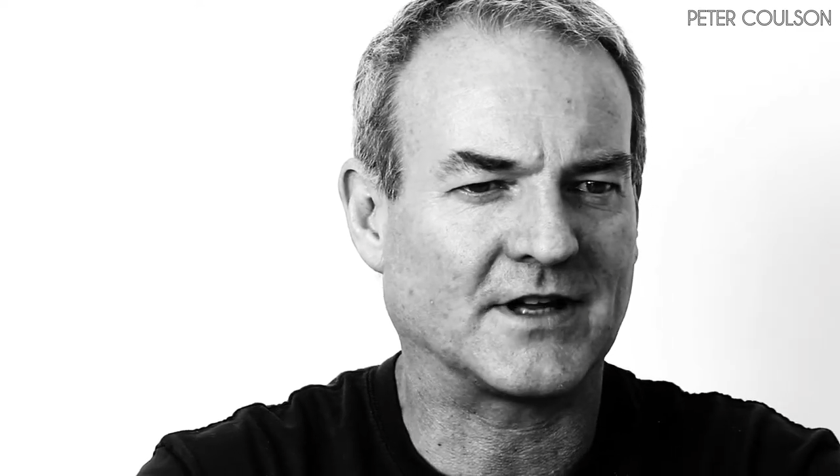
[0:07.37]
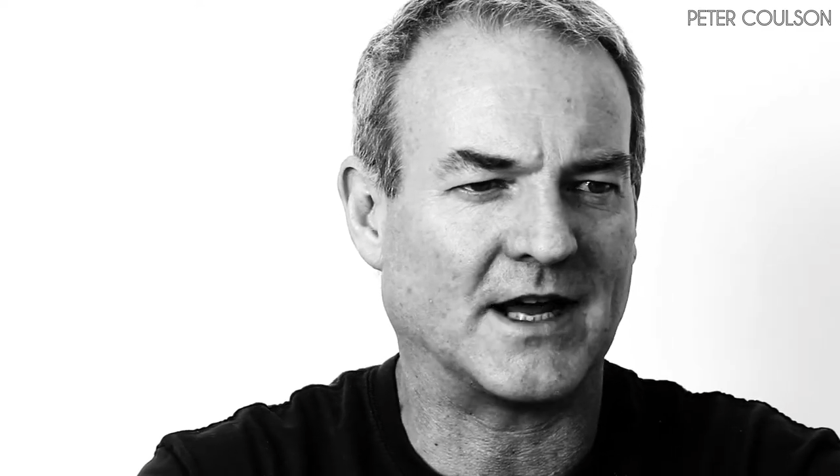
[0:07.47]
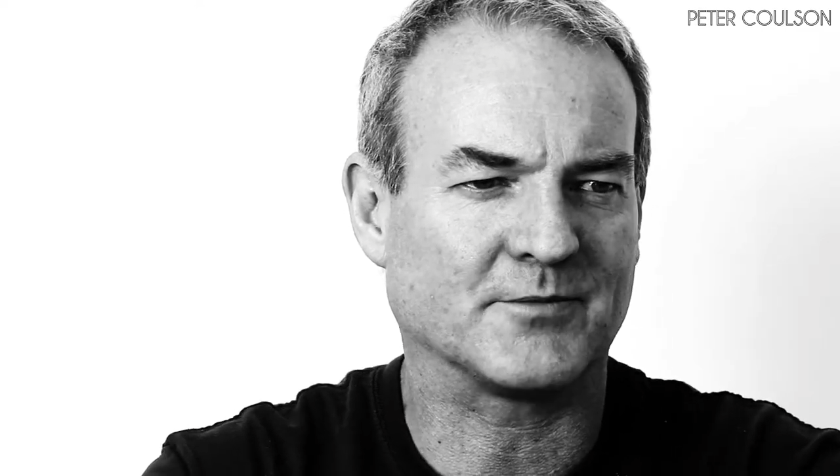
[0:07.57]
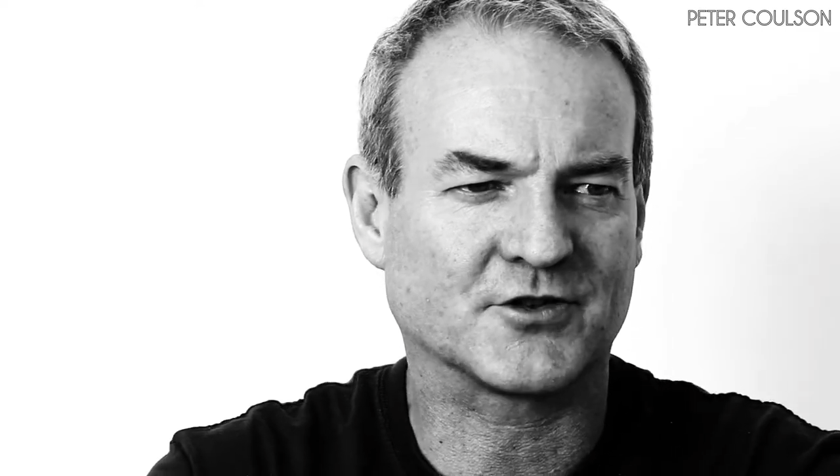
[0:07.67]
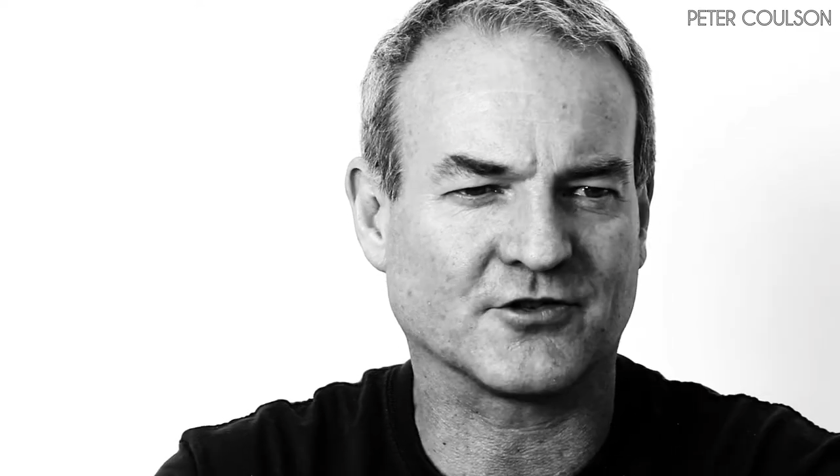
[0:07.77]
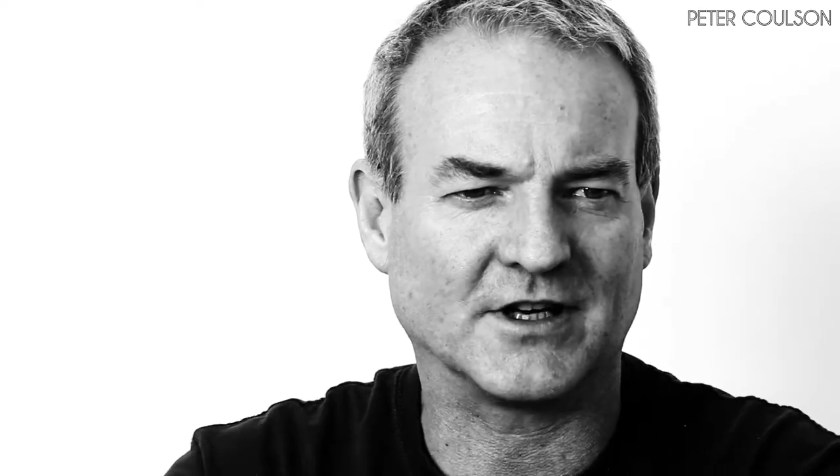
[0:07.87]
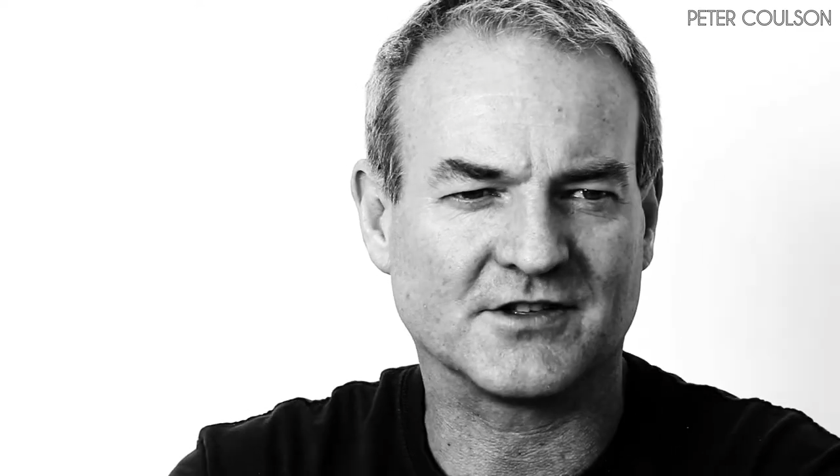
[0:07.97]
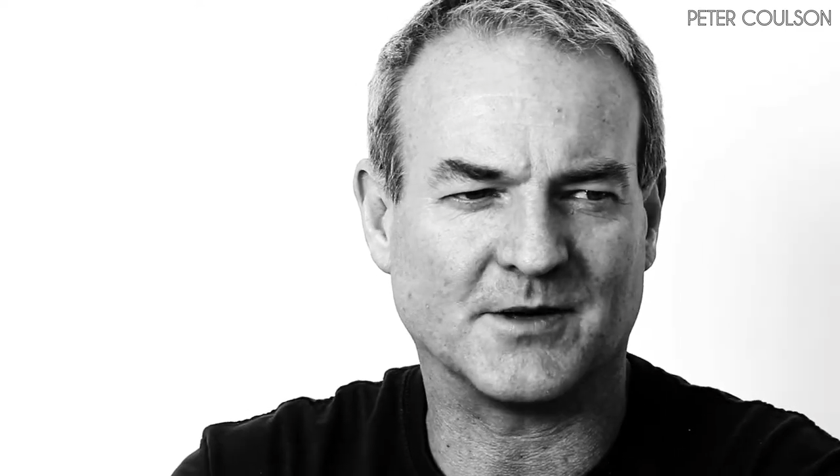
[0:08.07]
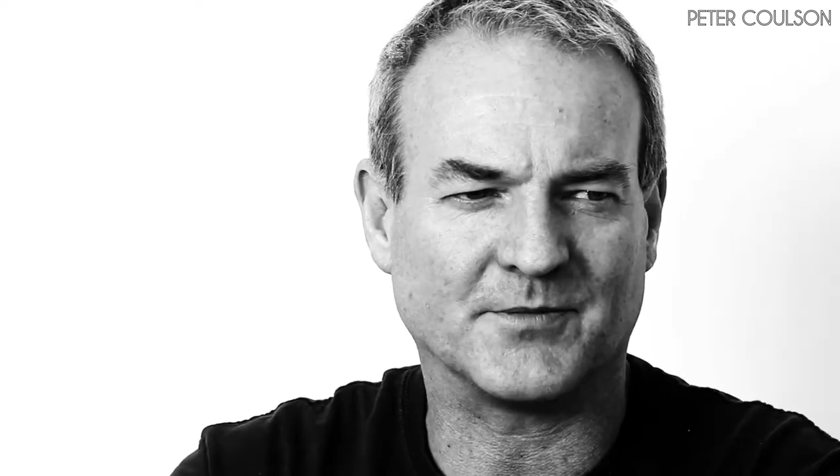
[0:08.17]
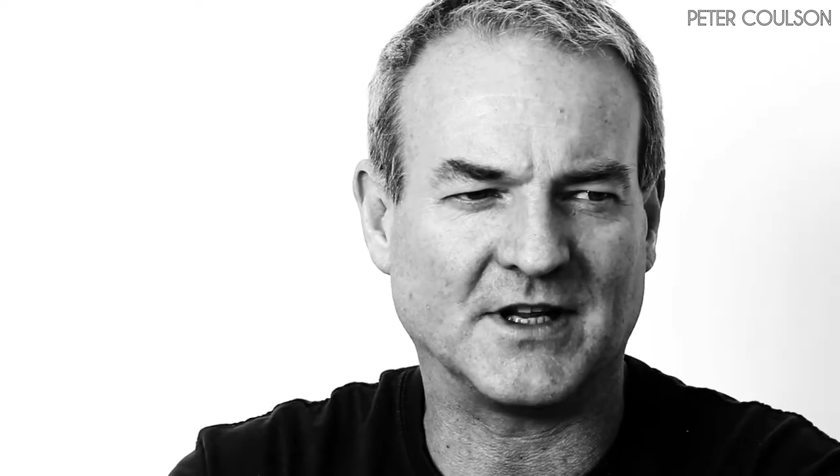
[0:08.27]
capturing
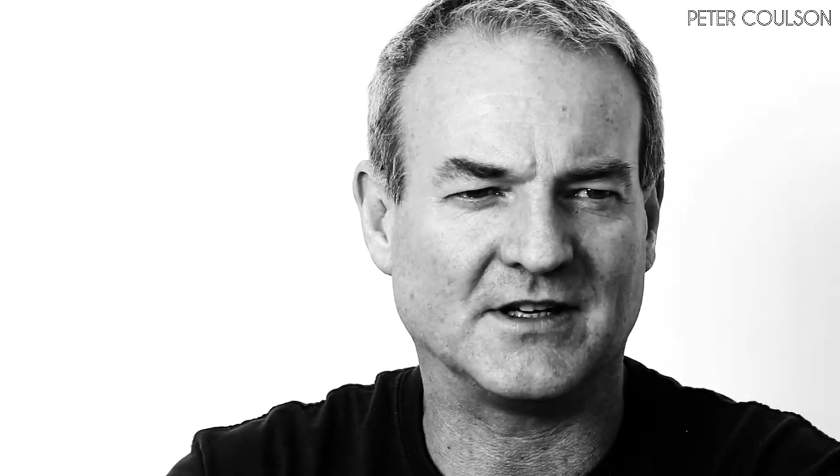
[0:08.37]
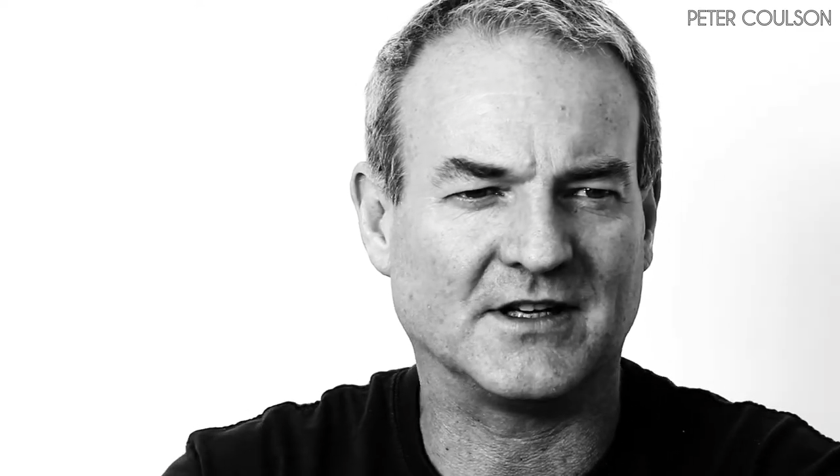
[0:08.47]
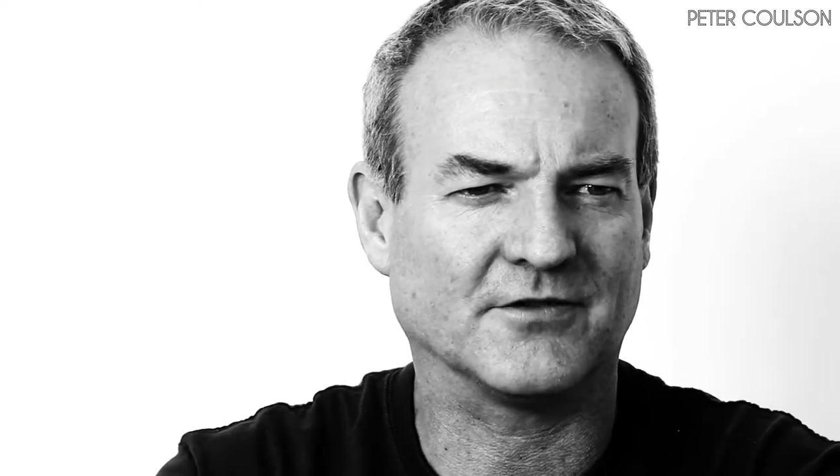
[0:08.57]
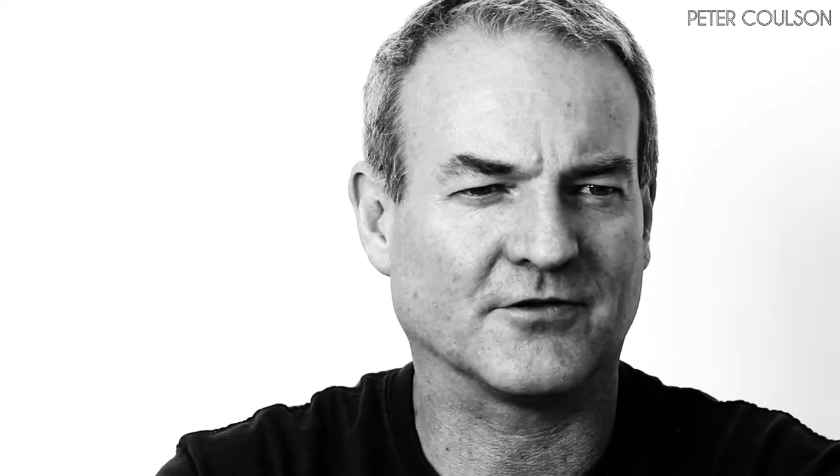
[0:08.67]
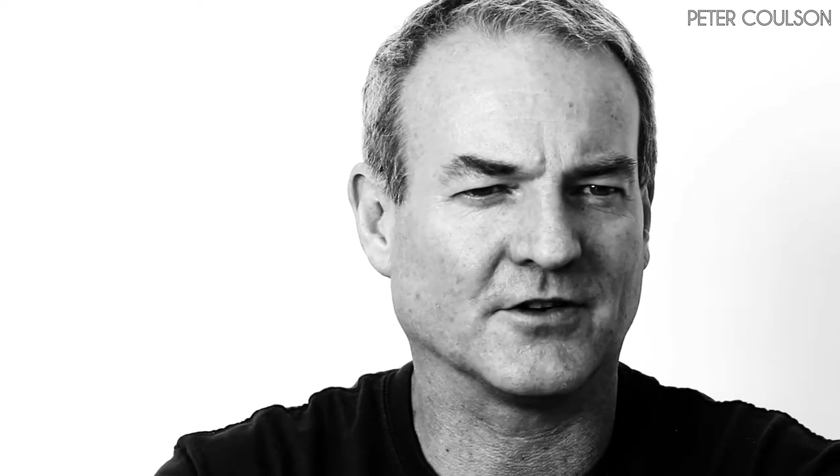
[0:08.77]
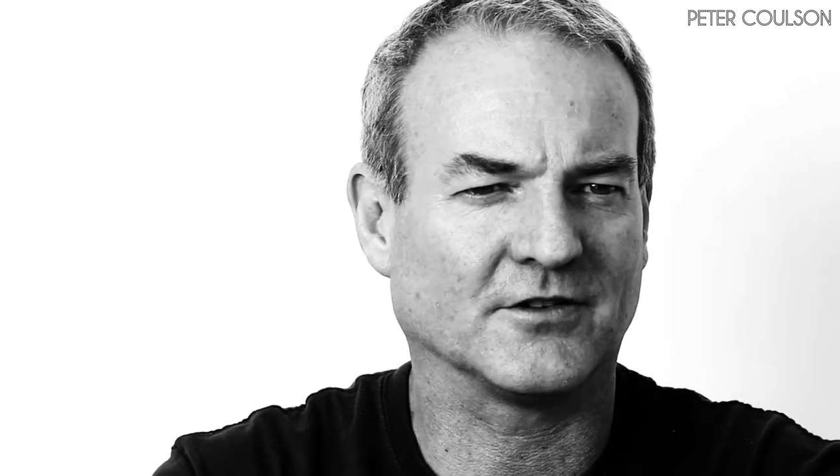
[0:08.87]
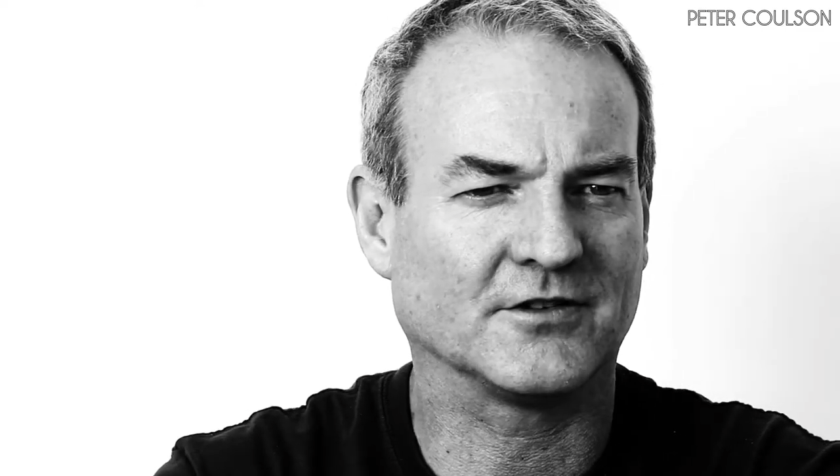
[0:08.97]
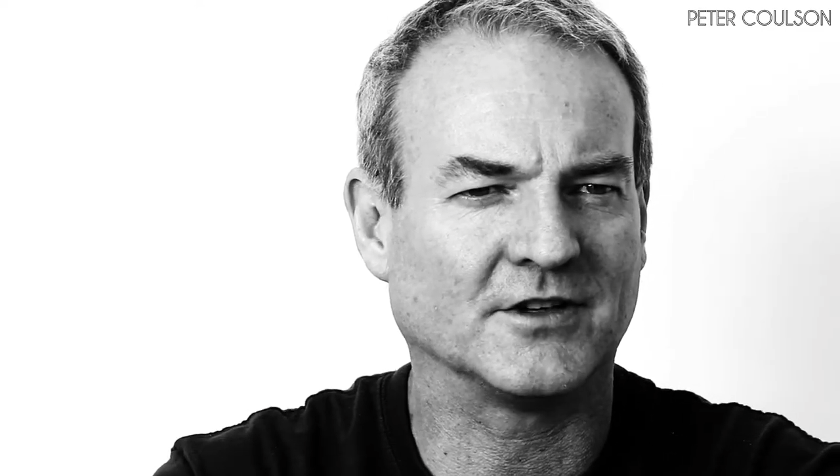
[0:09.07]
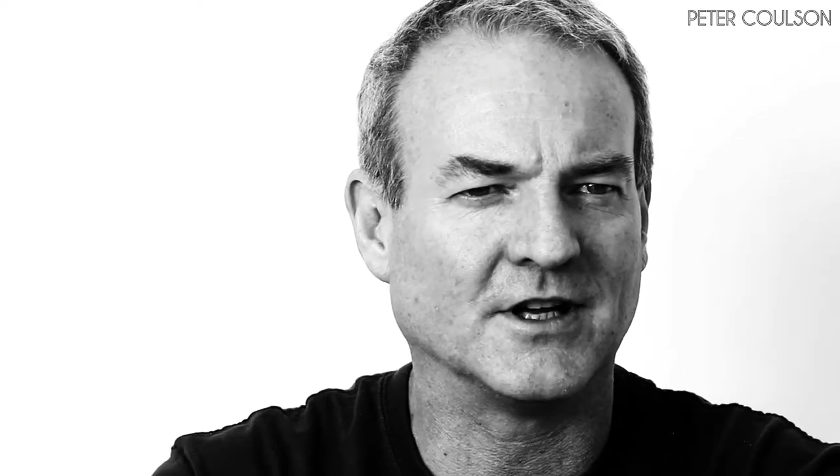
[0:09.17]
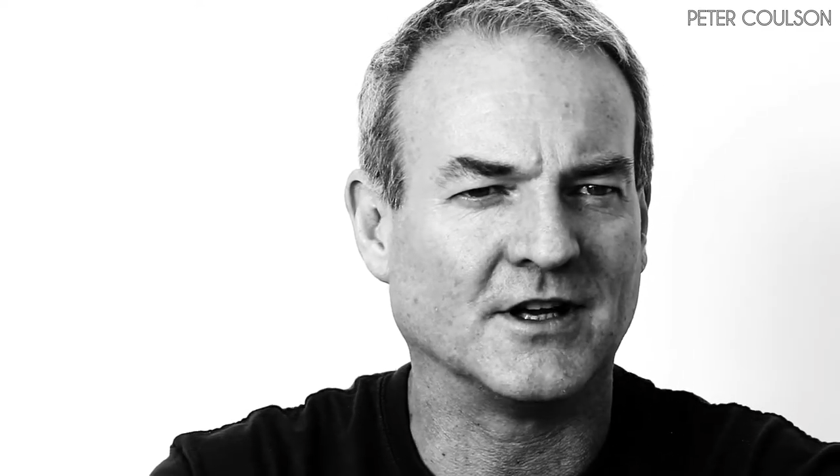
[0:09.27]
something different